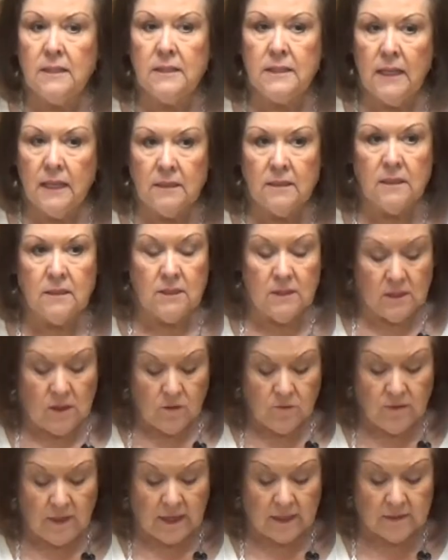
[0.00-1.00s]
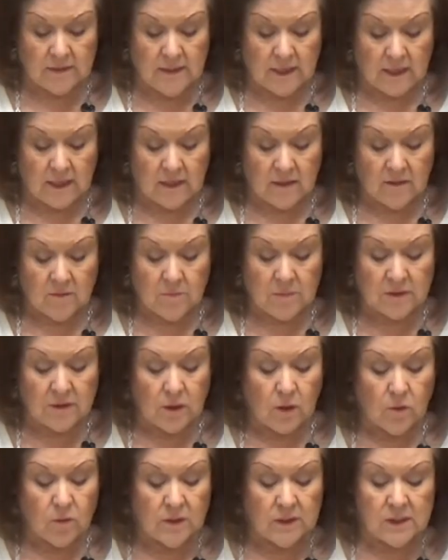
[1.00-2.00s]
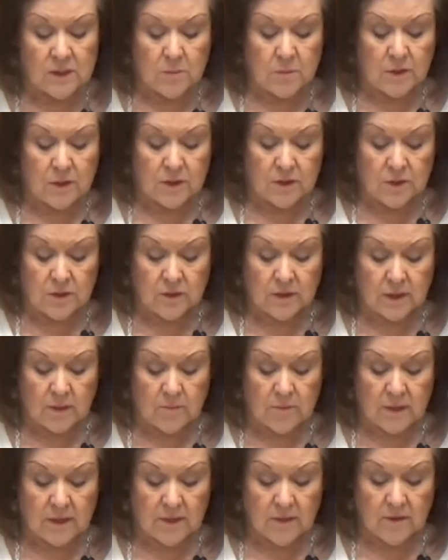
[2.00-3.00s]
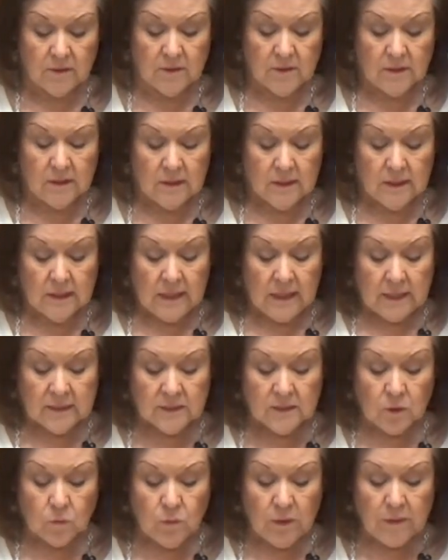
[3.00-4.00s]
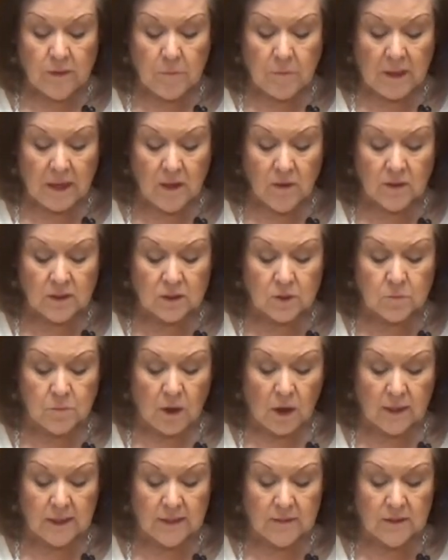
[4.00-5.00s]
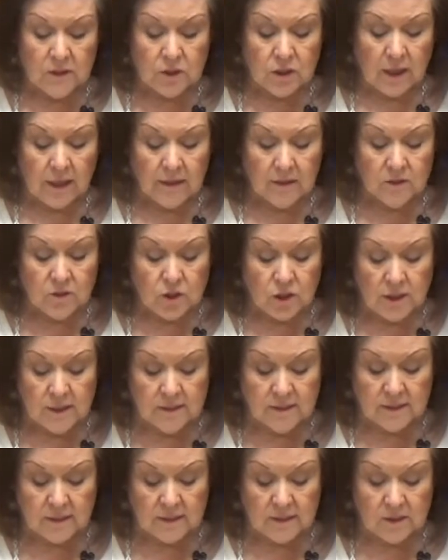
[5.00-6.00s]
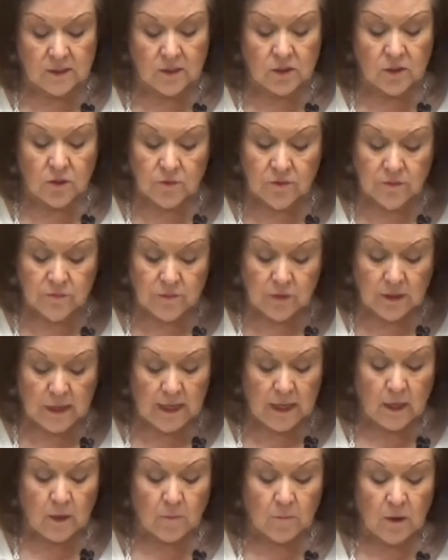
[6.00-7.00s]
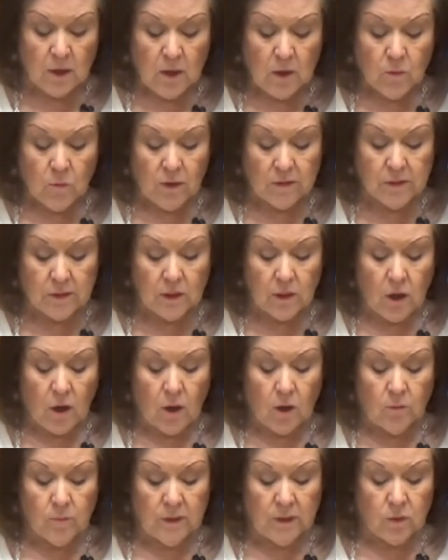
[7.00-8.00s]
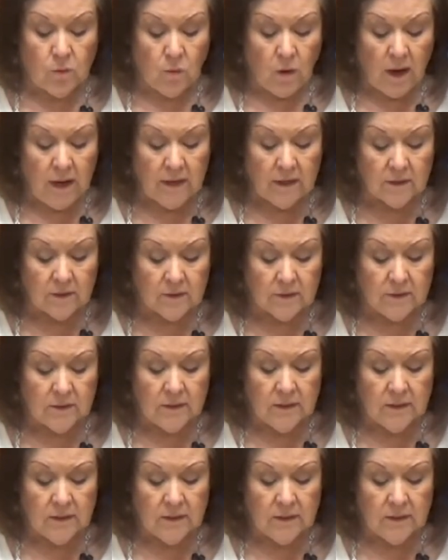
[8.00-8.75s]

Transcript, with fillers: intended to go that day, but the Holy Spirit took him there. So when the parents brought in the child Jesus to do for him what the law required,